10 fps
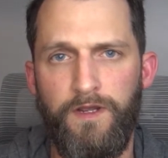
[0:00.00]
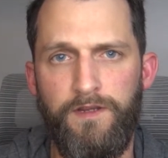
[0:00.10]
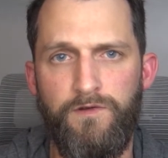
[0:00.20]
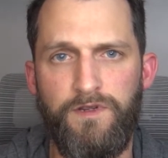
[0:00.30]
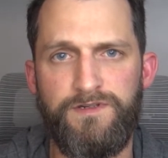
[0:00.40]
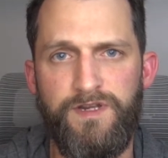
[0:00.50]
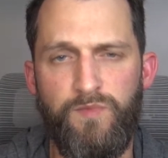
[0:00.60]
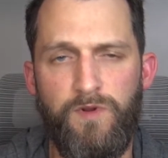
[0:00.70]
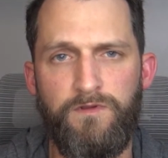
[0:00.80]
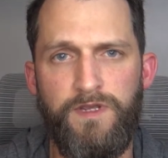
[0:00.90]
you can
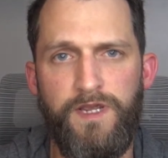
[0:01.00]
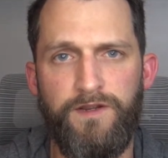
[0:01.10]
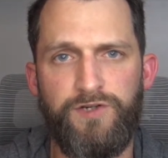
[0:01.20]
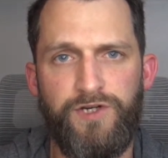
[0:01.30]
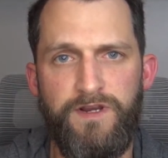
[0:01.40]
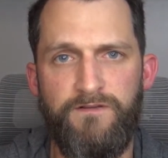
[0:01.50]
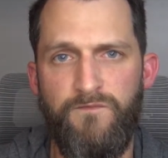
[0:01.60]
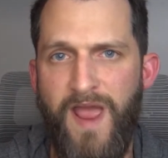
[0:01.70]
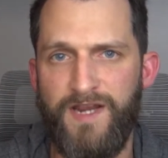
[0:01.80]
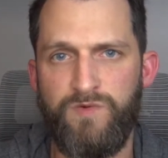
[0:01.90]
typically
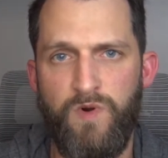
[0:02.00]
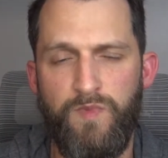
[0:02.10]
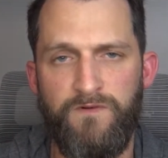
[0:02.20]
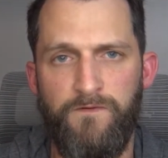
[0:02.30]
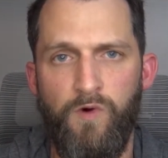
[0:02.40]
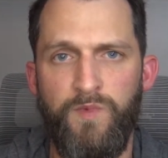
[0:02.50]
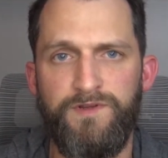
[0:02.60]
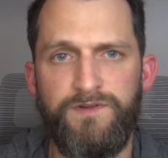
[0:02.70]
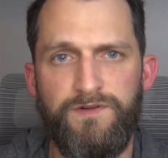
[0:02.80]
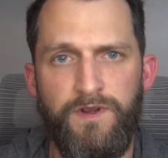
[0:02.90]
achieve maximum
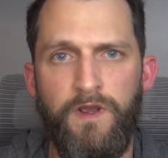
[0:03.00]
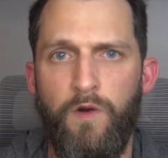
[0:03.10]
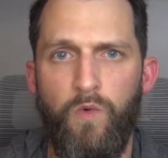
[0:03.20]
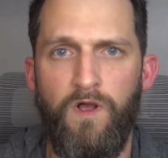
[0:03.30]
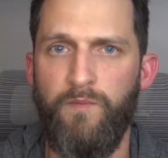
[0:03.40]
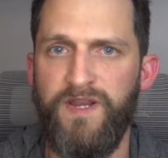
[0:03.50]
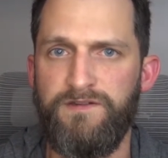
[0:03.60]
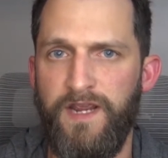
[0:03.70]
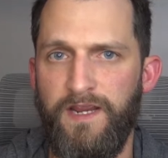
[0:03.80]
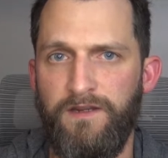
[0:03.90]
performance while
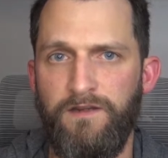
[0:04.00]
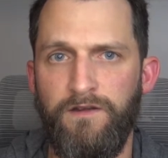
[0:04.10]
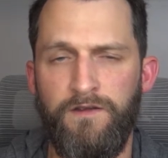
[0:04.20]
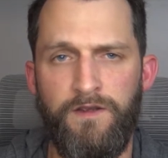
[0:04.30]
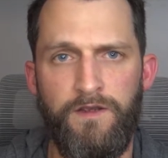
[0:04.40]
maintaining